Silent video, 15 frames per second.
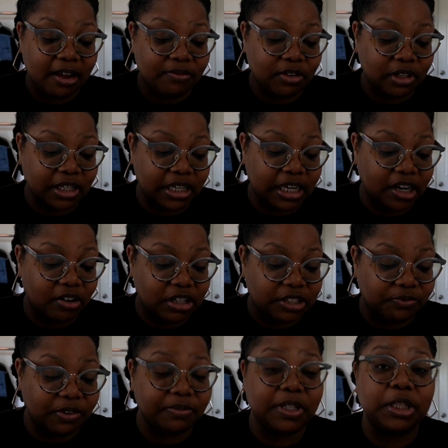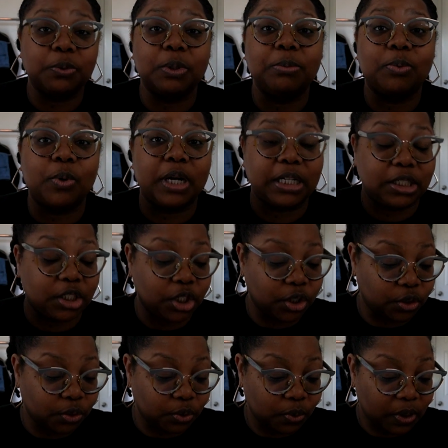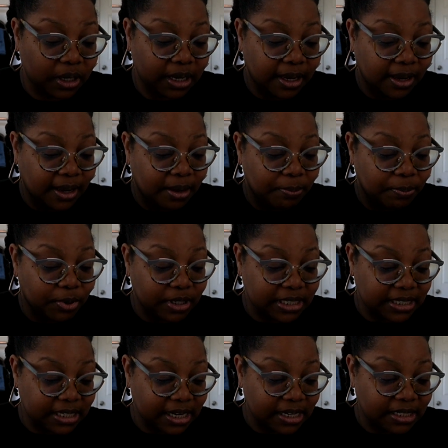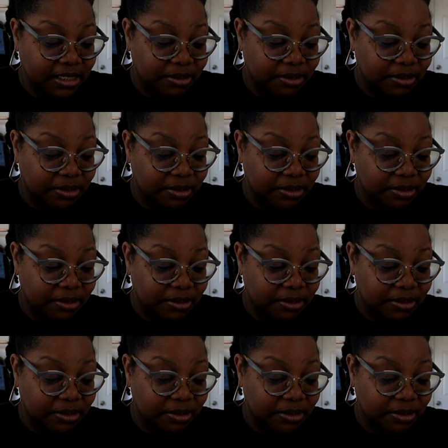If you look here, it's 53.2%